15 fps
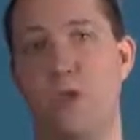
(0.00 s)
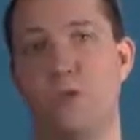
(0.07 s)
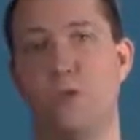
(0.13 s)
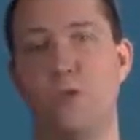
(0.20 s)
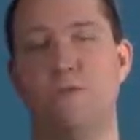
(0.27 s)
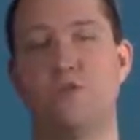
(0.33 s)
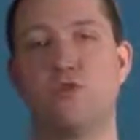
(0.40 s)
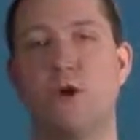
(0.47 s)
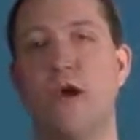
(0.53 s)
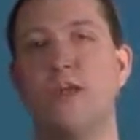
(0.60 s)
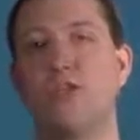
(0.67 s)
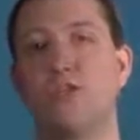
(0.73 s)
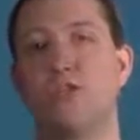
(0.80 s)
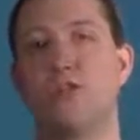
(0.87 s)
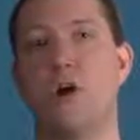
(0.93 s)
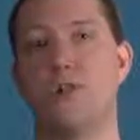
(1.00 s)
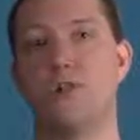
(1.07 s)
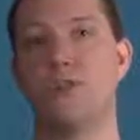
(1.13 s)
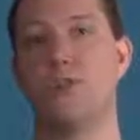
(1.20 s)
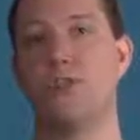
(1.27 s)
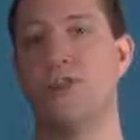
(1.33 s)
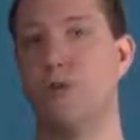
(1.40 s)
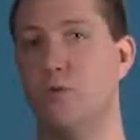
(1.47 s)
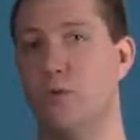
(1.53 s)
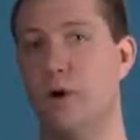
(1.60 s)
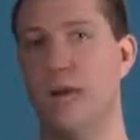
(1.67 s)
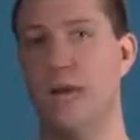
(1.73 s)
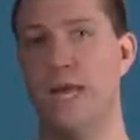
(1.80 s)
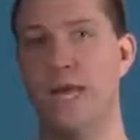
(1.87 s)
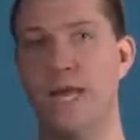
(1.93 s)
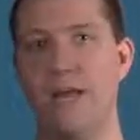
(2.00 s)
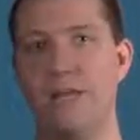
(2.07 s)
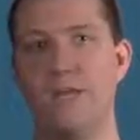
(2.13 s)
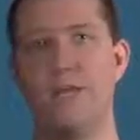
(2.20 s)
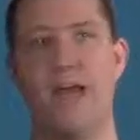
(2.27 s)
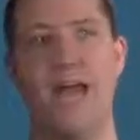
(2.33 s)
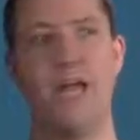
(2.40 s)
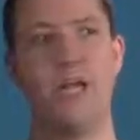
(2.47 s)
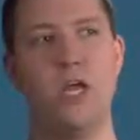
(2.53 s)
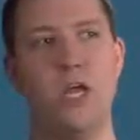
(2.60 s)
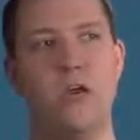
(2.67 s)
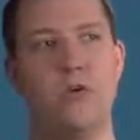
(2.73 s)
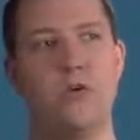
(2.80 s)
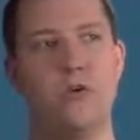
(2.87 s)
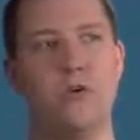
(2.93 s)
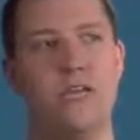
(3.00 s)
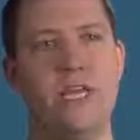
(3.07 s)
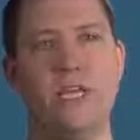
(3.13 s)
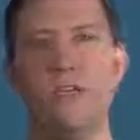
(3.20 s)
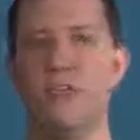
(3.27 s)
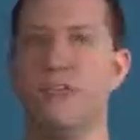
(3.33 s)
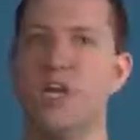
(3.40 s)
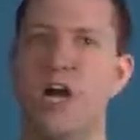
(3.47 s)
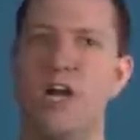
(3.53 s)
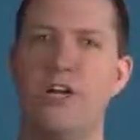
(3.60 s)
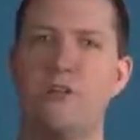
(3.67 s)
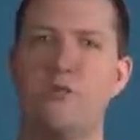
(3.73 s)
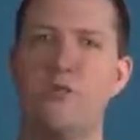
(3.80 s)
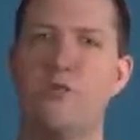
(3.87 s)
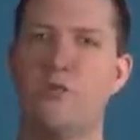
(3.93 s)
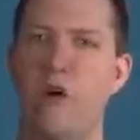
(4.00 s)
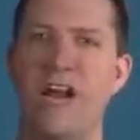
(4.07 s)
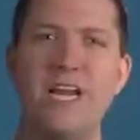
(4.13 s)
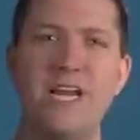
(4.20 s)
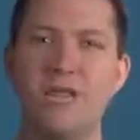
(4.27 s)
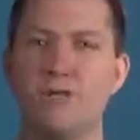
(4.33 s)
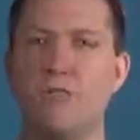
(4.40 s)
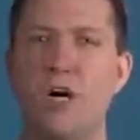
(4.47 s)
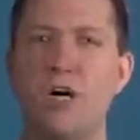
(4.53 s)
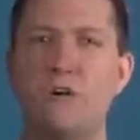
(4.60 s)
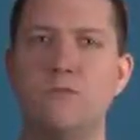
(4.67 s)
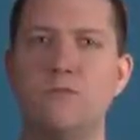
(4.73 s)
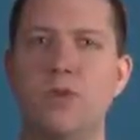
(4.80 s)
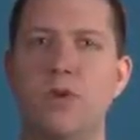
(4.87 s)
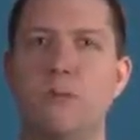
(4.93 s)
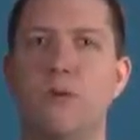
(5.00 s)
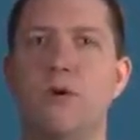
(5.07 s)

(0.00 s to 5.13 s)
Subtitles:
So I've tried to structure this in a way that there is kind of grading involved,